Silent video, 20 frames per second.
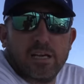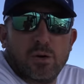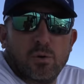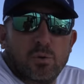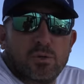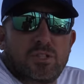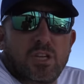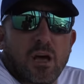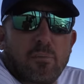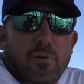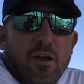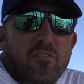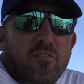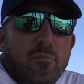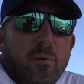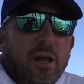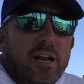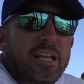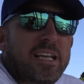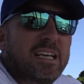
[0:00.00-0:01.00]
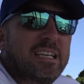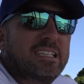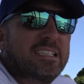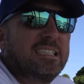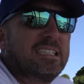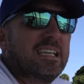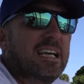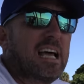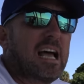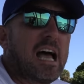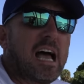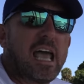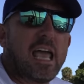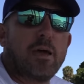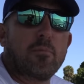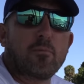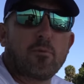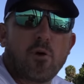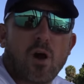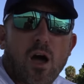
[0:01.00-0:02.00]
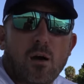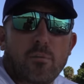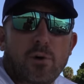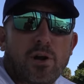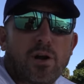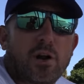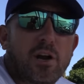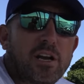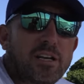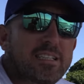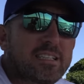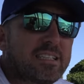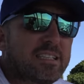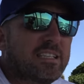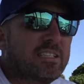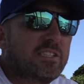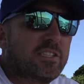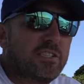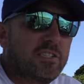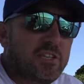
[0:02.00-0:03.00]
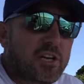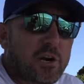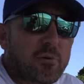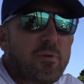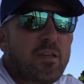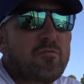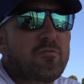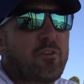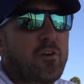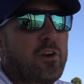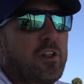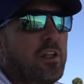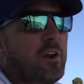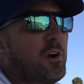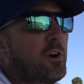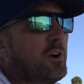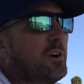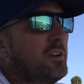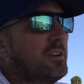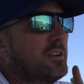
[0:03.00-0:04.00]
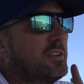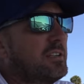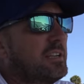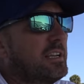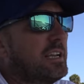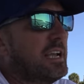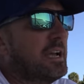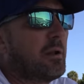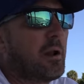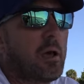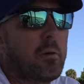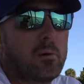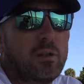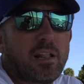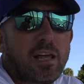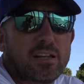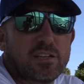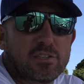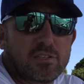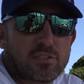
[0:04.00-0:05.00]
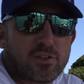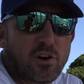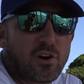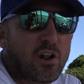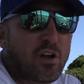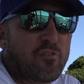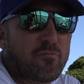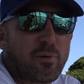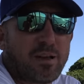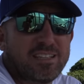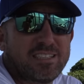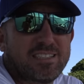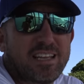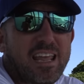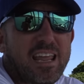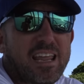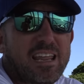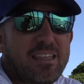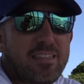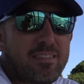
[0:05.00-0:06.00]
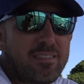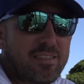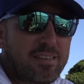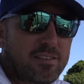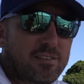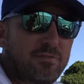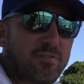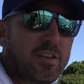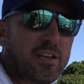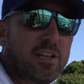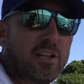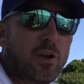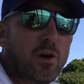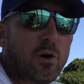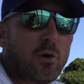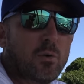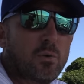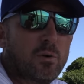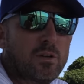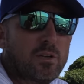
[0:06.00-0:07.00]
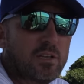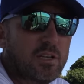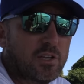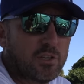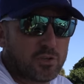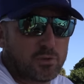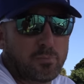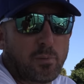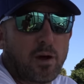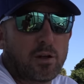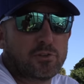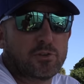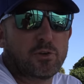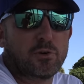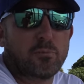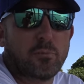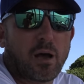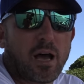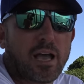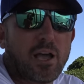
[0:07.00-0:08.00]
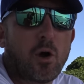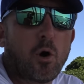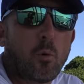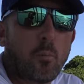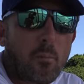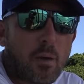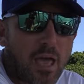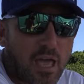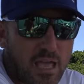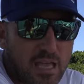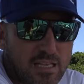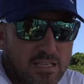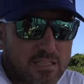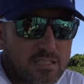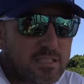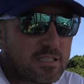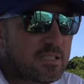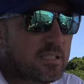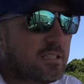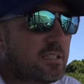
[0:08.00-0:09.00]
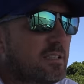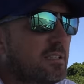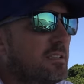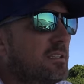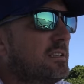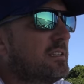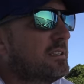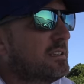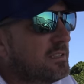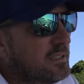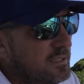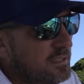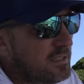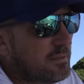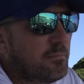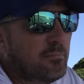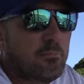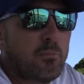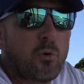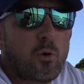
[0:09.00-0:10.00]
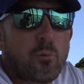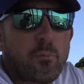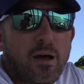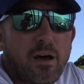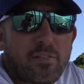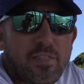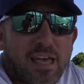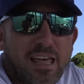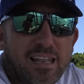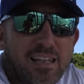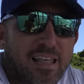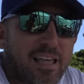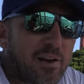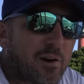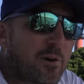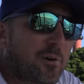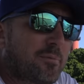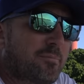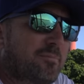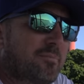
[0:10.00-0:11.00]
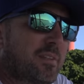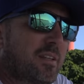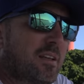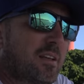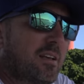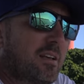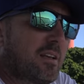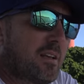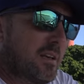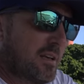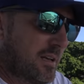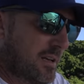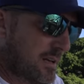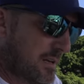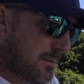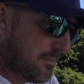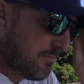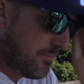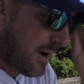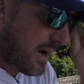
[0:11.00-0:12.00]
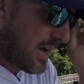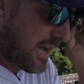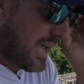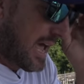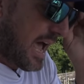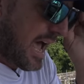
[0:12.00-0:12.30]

What's up, everybody? I am Robert Arrington. This is Deer Meat for Dinner, and I would like to start off by saying this video is sponsored by Omaze. More about that later. My